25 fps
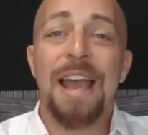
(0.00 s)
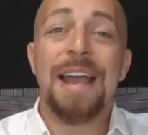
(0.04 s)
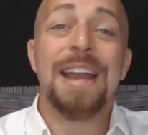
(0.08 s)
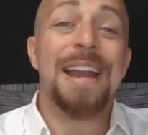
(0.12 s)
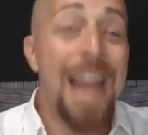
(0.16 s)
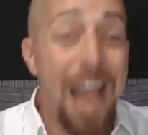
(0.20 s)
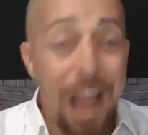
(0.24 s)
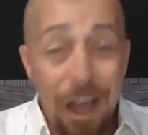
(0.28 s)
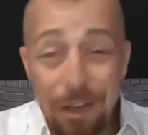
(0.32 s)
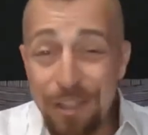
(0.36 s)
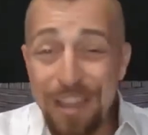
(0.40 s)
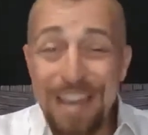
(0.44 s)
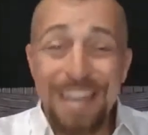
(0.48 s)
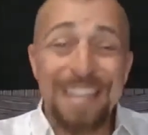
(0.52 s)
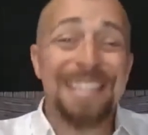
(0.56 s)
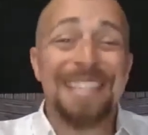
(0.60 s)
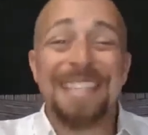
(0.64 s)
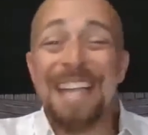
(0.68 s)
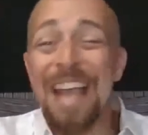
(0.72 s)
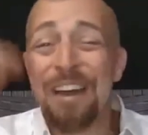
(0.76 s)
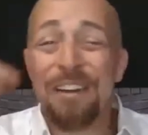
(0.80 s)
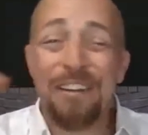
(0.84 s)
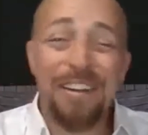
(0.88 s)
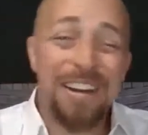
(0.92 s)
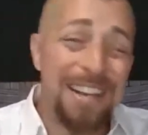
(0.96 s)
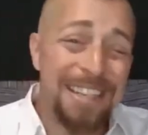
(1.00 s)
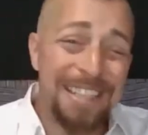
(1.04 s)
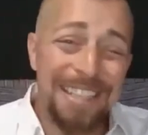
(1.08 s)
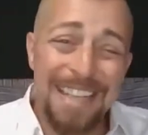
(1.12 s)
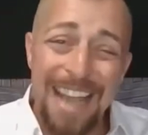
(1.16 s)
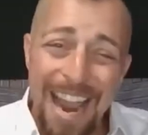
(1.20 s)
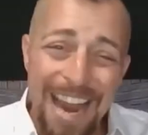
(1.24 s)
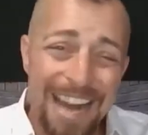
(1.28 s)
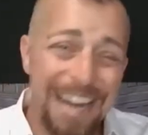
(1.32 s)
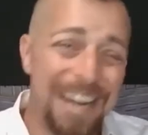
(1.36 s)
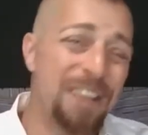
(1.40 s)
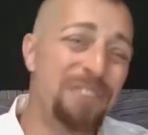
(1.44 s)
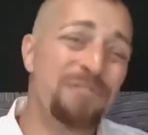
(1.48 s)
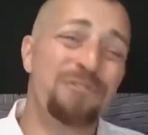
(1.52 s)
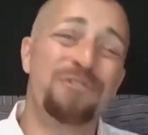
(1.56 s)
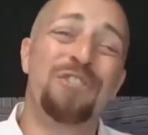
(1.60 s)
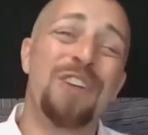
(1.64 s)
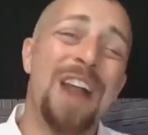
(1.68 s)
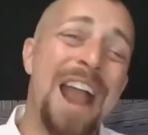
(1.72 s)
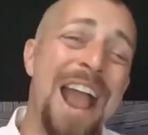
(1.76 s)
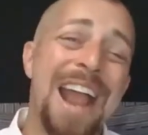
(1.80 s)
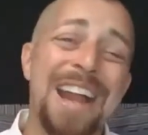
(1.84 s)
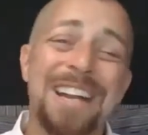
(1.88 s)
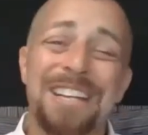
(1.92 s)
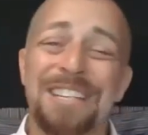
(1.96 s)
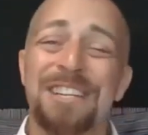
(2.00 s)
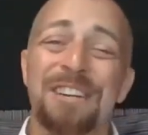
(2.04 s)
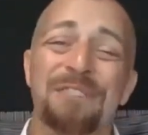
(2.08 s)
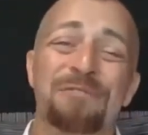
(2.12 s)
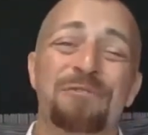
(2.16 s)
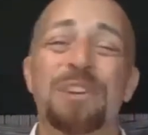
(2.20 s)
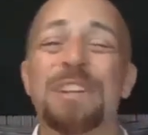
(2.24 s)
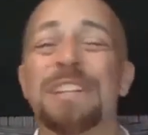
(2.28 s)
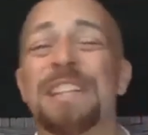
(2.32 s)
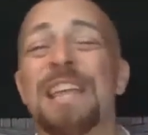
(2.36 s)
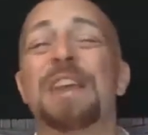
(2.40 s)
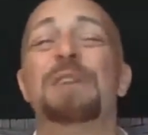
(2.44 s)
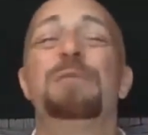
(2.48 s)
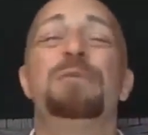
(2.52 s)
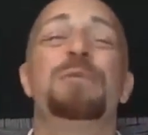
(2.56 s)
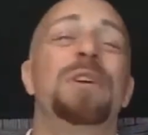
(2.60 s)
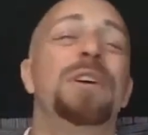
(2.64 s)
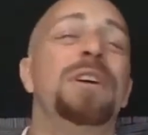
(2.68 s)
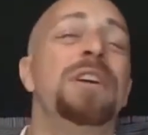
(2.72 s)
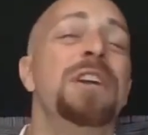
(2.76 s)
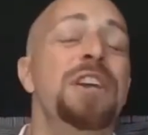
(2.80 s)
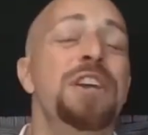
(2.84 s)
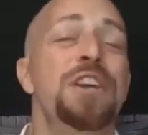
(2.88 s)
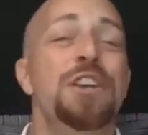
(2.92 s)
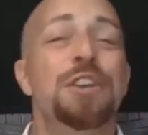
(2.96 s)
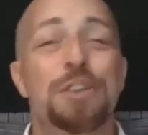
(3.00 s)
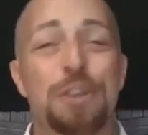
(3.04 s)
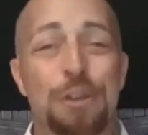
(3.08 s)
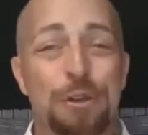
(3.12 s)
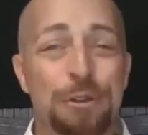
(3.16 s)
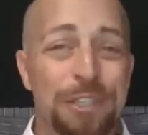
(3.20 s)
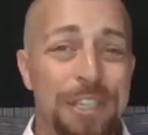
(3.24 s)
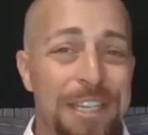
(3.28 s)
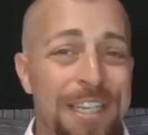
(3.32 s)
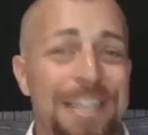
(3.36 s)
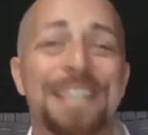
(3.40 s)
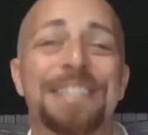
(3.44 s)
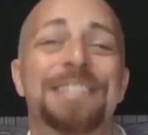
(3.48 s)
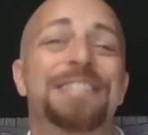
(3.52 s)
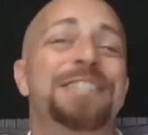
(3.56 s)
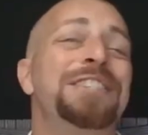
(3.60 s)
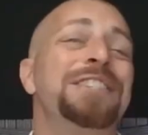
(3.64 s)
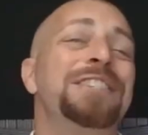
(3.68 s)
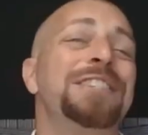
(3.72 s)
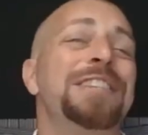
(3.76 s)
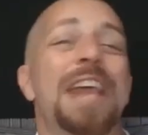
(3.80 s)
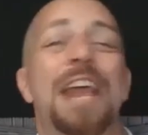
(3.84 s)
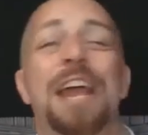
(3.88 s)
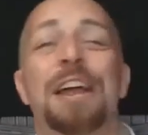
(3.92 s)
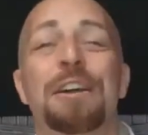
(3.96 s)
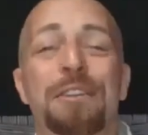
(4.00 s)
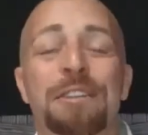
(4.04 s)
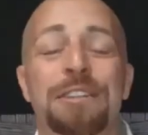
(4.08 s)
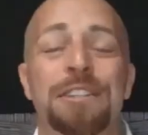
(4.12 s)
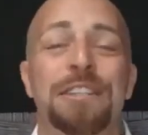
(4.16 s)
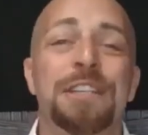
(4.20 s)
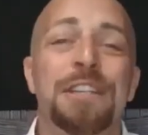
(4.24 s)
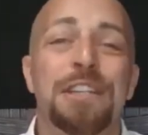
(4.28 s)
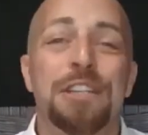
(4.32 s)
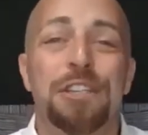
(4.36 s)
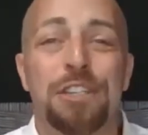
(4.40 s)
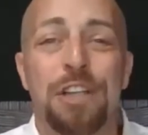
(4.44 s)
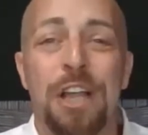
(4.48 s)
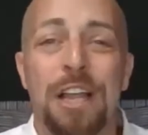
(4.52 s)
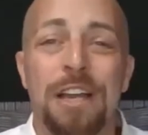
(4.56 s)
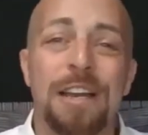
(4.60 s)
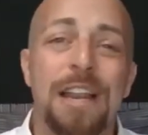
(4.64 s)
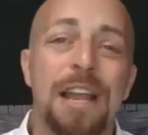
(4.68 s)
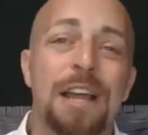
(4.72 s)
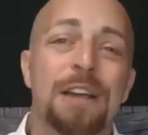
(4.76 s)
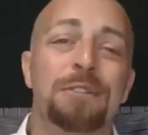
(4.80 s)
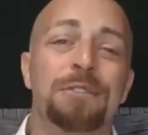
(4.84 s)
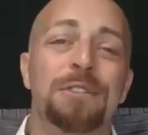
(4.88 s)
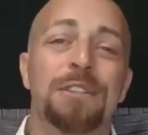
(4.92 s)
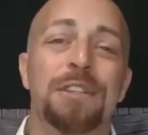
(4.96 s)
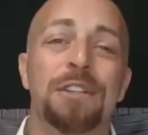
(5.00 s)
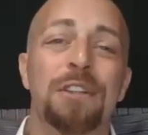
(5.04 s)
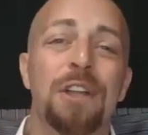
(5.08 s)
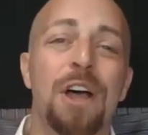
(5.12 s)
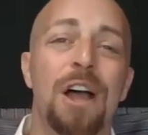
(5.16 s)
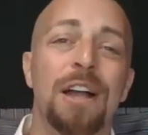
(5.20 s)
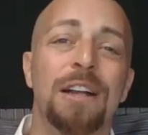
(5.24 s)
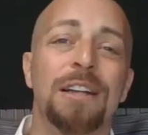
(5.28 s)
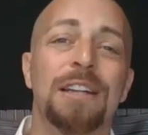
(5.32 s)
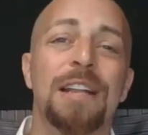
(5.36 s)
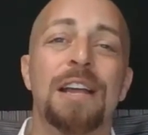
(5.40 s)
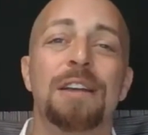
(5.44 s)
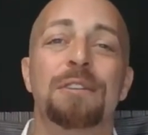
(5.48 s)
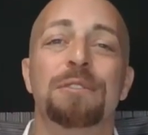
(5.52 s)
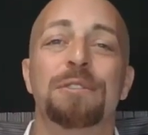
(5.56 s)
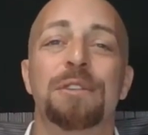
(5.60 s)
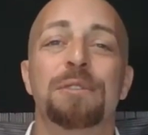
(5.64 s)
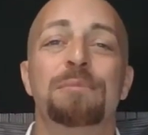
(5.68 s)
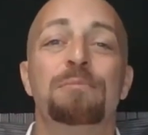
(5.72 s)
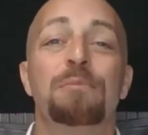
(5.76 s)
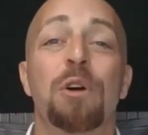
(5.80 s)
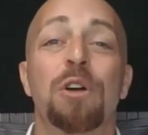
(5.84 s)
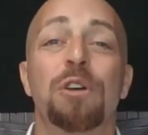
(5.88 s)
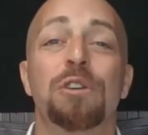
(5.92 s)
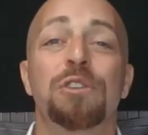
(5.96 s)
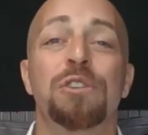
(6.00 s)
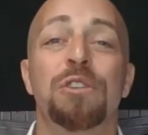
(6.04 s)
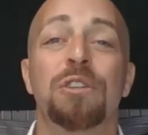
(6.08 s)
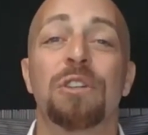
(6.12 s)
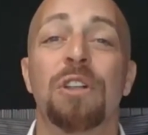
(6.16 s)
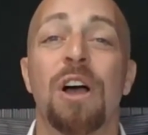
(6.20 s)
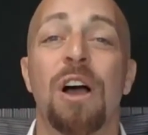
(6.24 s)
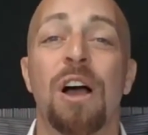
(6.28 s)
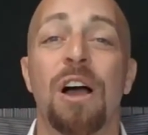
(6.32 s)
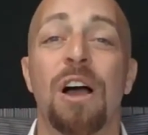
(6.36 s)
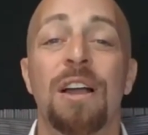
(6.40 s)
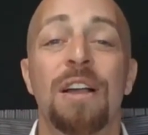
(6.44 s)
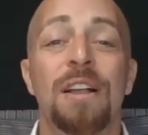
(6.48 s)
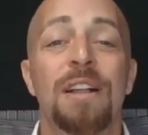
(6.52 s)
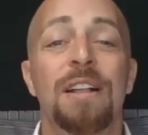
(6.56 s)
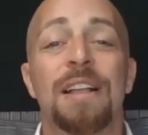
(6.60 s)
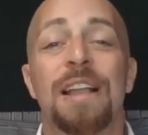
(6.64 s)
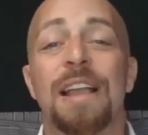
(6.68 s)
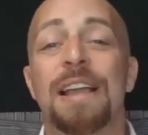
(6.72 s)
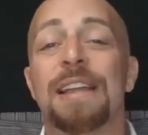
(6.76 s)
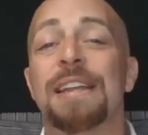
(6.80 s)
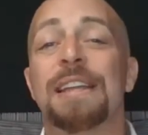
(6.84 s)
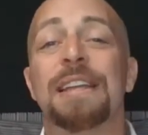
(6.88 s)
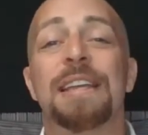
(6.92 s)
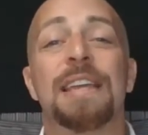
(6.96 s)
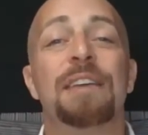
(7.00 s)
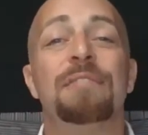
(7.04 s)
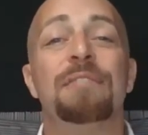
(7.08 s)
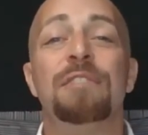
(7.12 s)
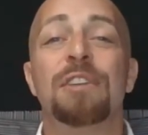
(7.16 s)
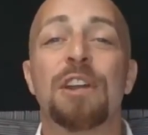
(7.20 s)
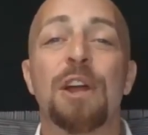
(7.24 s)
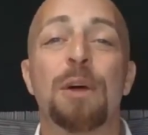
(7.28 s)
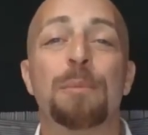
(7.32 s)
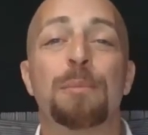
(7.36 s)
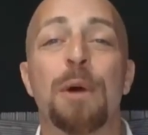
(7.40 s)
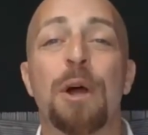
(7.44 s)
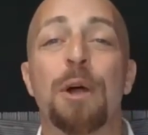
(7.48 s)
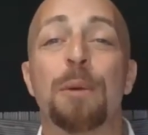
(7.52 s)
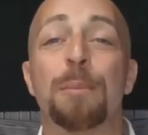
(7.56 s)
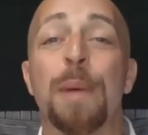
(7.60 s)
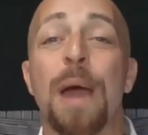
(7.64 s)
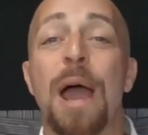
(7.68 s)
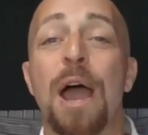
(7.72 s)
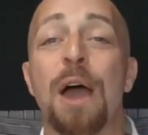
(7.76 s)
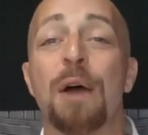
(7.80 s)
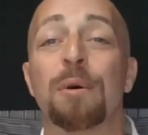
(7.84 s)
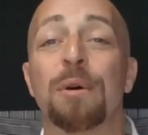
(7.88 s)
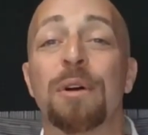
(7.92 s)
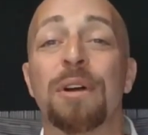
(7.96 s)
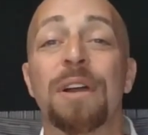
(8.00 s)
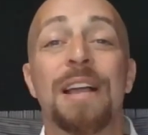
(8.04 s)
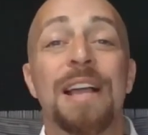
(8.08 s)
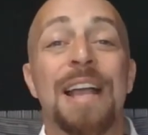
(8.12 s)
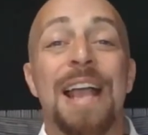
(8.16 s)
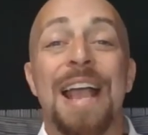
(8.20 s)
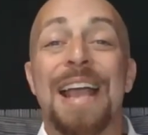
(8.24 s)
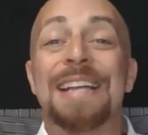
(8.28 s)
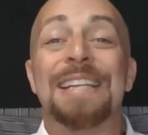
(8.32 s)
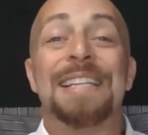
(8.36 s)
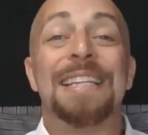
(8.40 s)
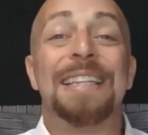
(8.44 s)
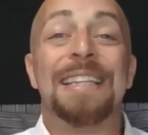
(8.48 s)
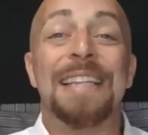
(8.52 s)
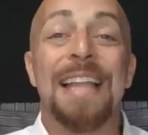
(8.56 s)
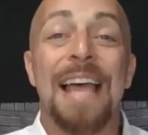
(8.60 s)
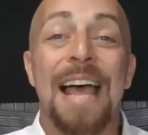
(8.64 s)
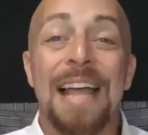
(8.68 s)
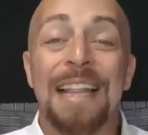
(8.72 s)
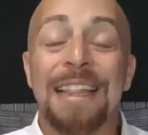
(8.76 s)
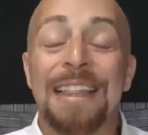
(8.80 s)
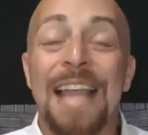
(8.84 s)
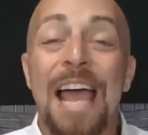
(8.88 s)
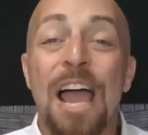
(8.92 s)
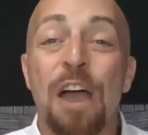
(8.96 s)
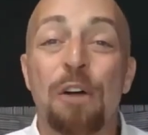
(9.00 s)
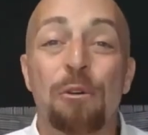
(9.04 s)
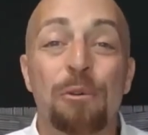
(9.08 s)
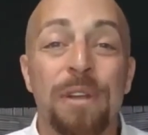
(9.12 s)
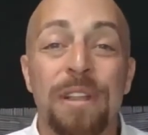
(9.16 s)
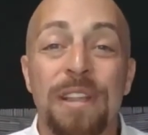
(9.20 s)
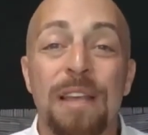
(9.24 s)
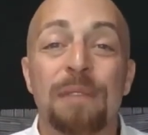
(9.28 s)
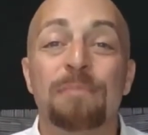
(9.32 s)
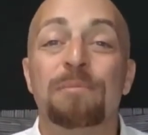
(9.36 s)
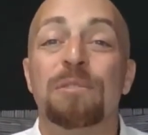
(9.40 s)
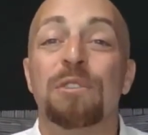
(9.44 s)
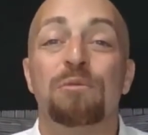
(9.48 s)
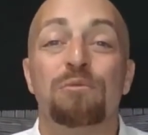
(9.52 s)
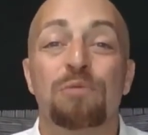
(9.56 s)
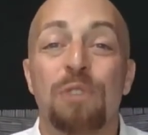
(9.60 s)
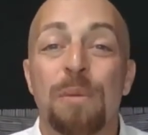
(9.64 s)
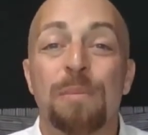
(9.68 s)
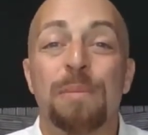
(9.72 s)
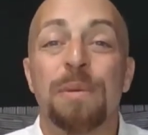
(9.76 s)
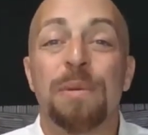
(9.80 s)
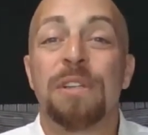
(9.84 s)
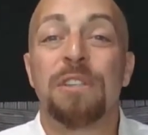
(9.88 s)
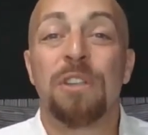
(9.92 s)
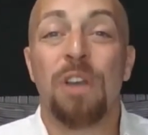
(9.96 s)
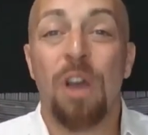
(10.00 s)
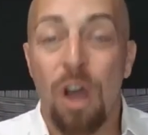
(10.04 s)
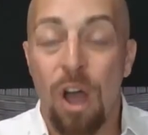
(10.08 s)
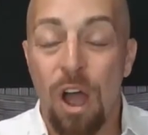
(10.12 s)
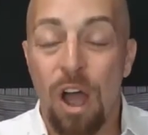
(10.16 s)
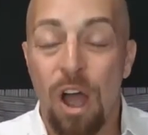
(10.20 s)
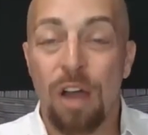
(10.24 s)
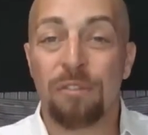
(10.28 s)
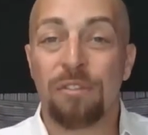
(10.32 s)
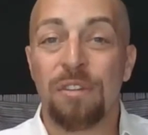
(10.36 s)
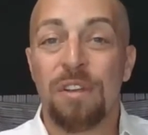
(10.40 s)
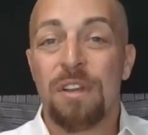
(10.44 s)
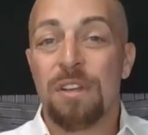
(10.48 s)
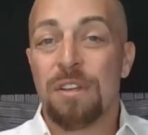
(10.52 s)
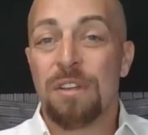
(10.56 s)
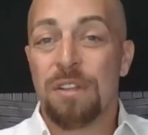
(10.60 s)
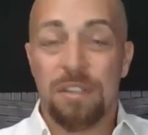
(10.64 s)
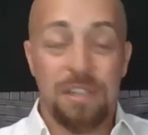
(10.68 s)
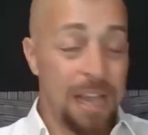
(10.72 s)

and now that it's down at a tiny fraction of what they were using to scare us into shutdowns and lockdowns and martial law and to giving up our power and to allowing them to rip us off,